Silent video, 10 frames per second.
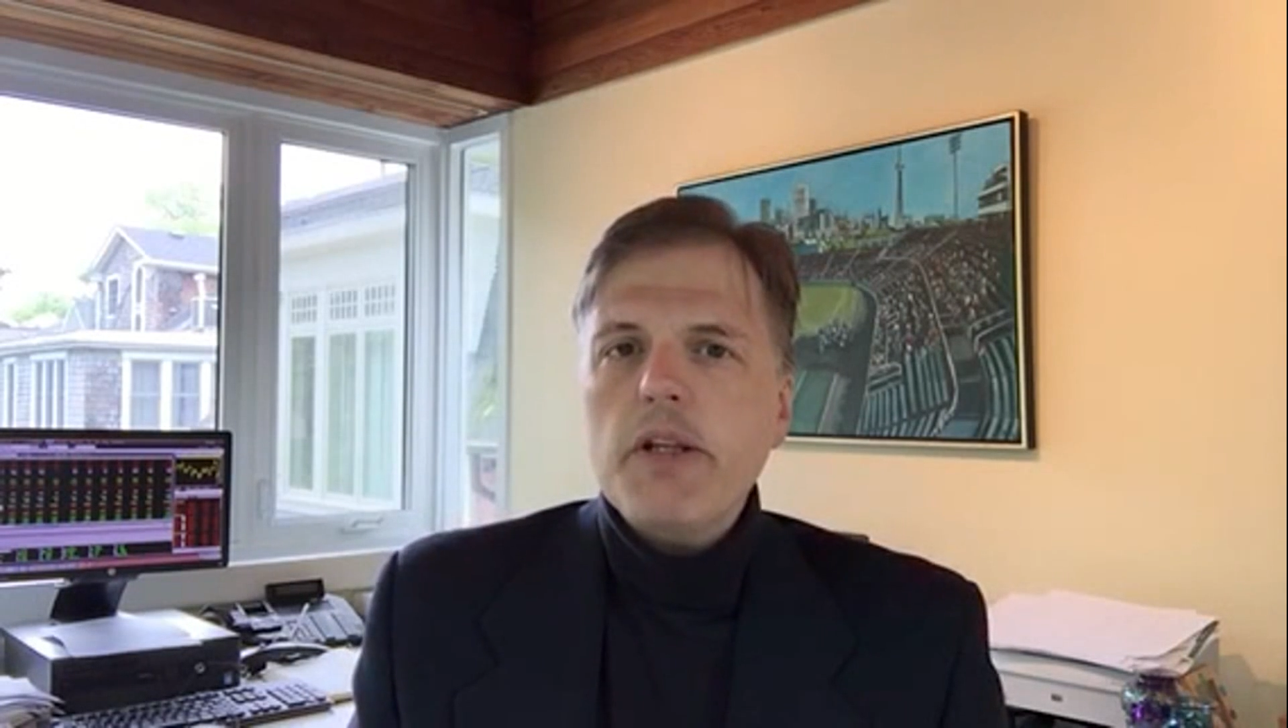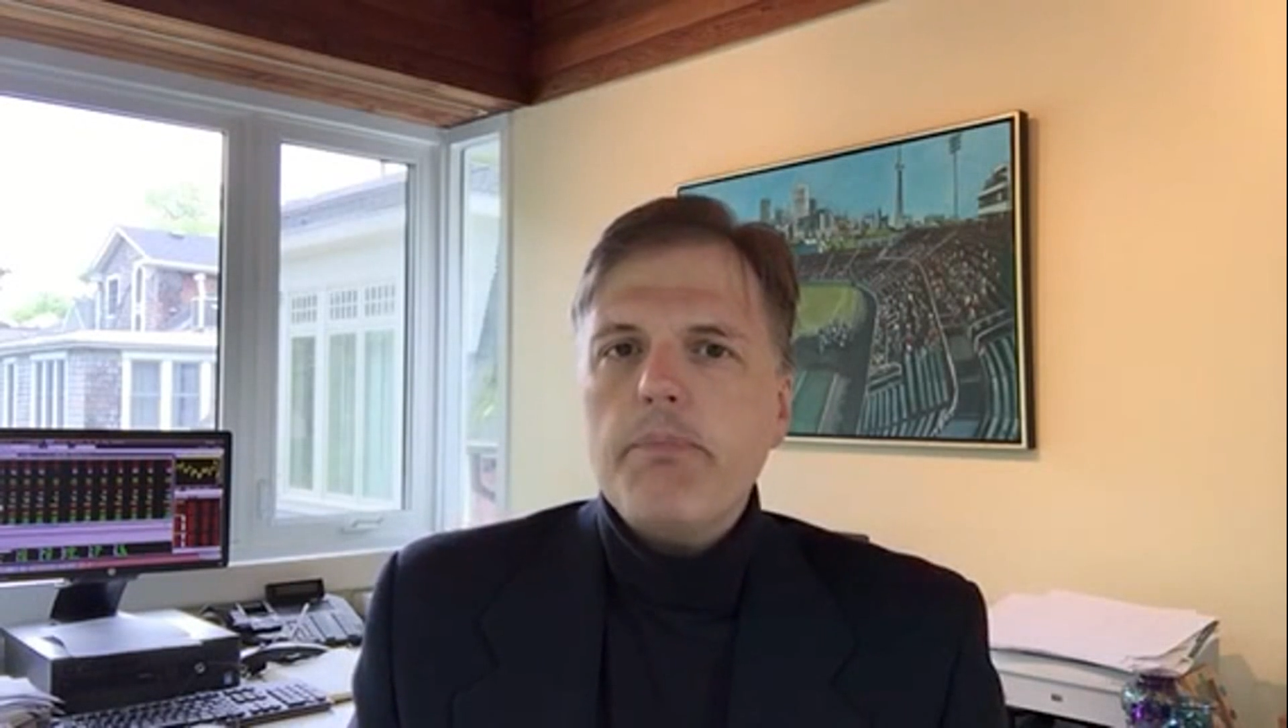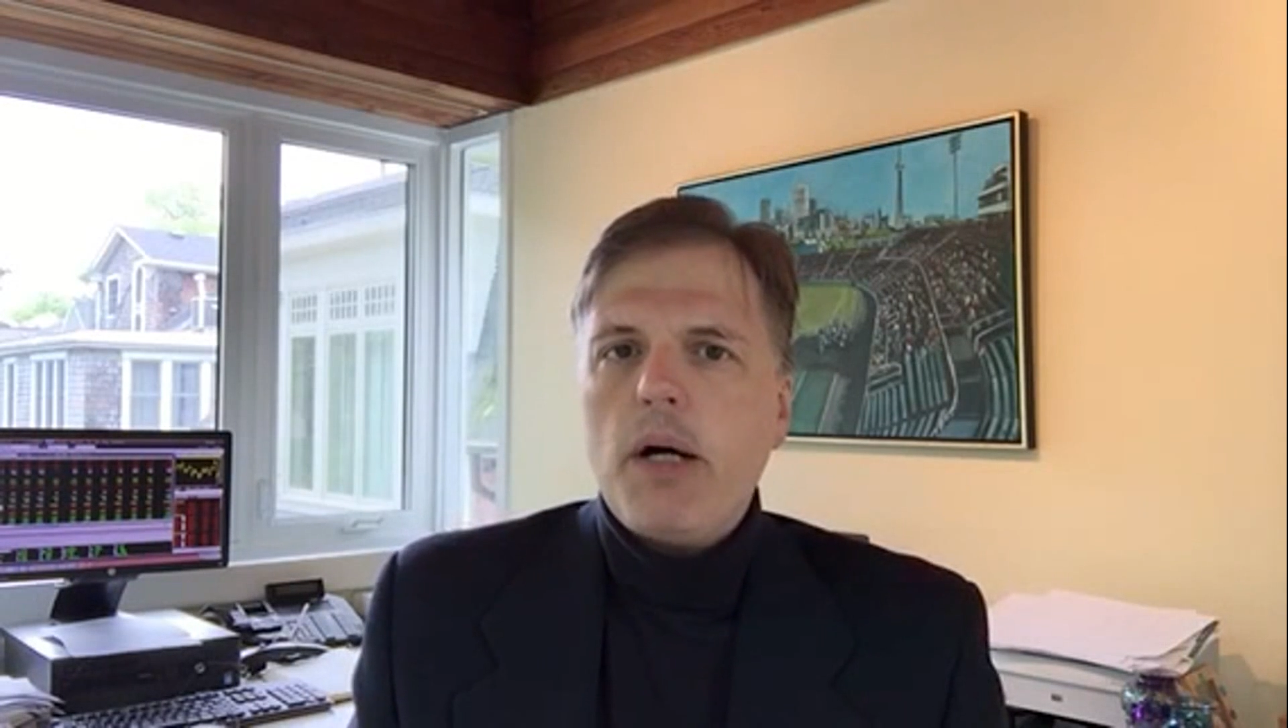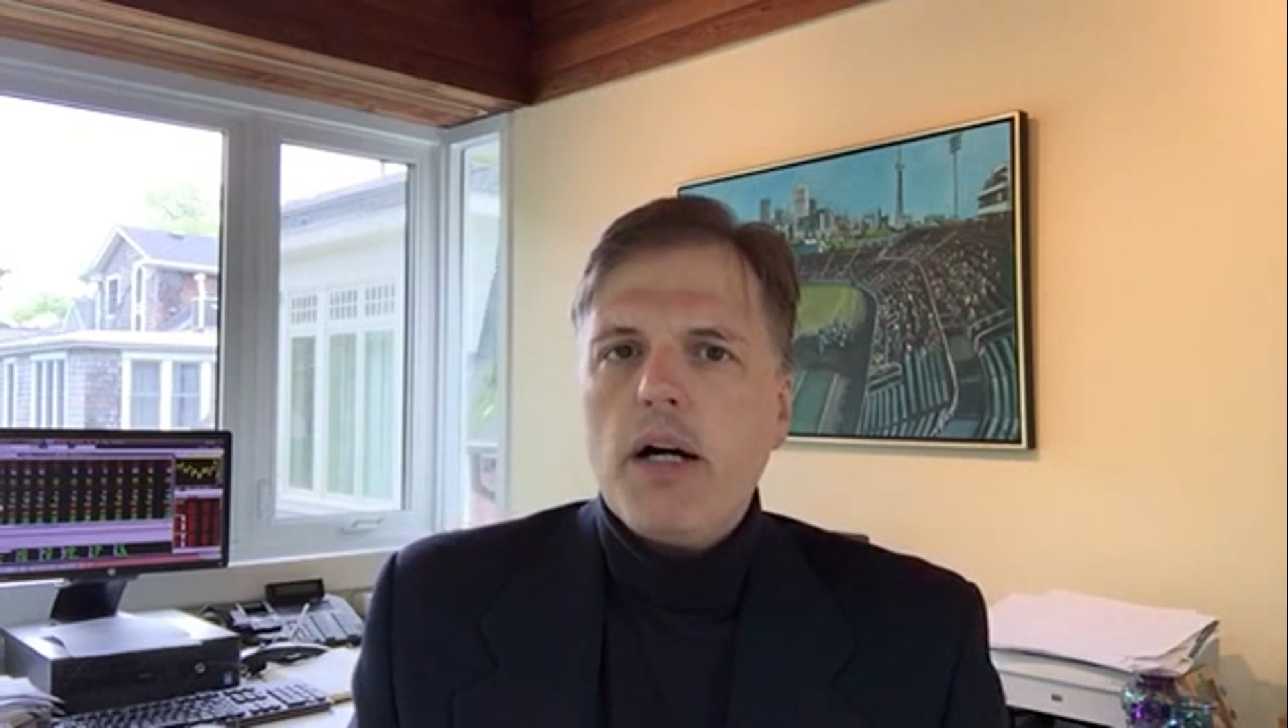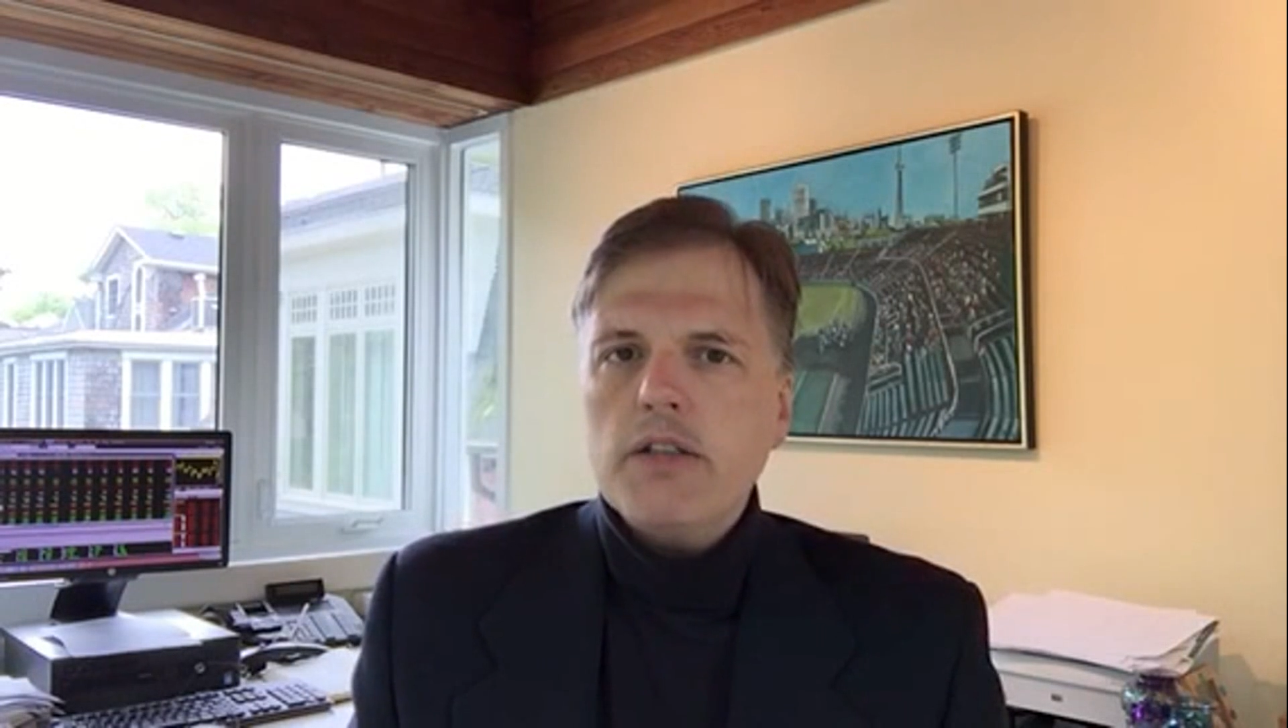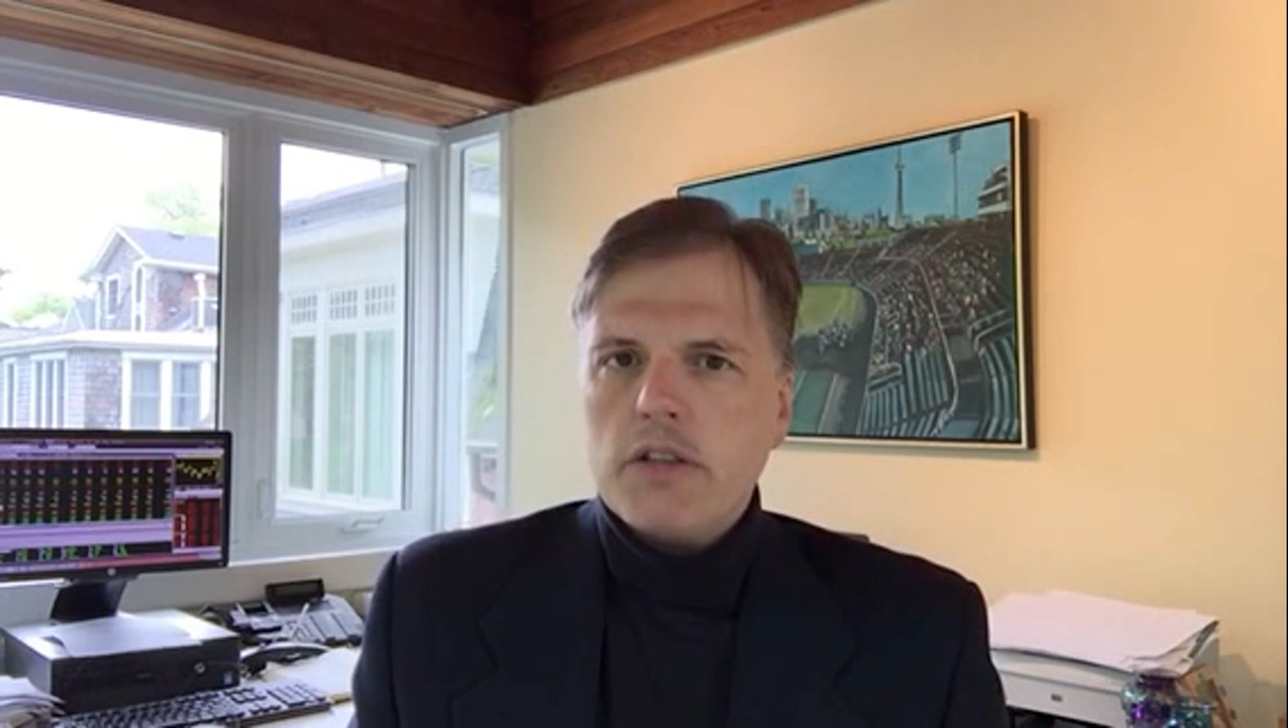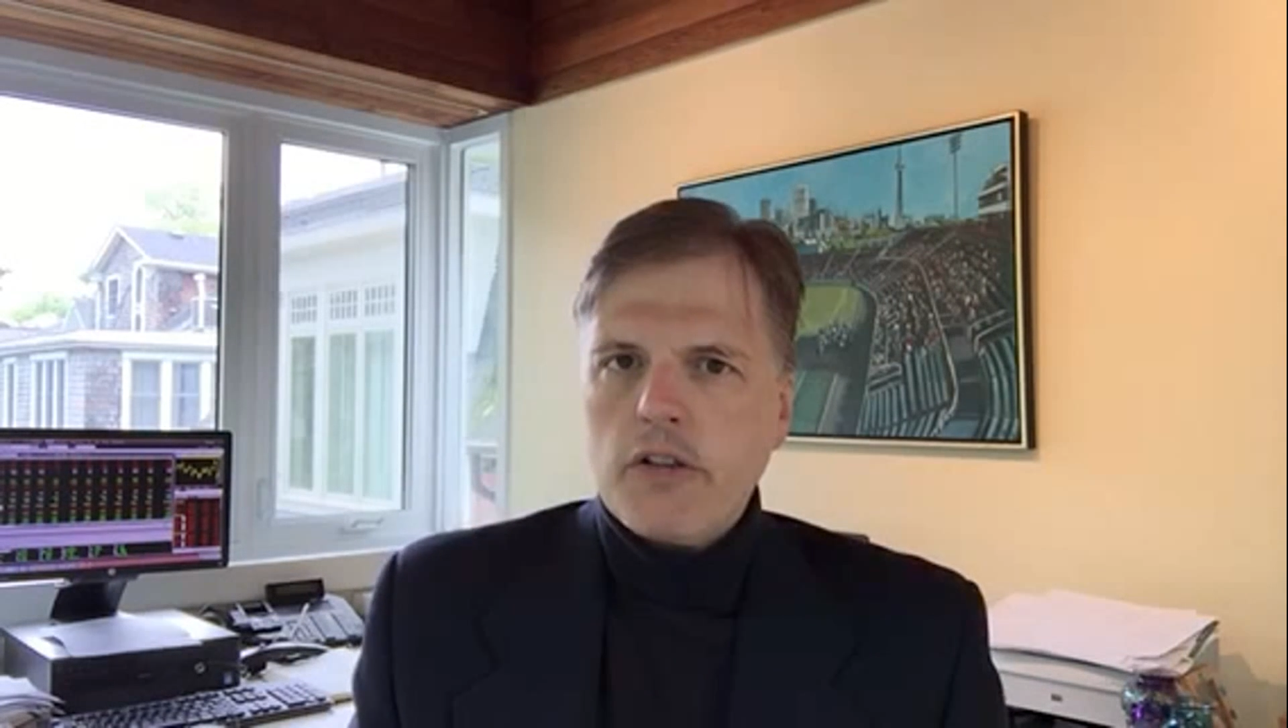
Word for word: of the bonds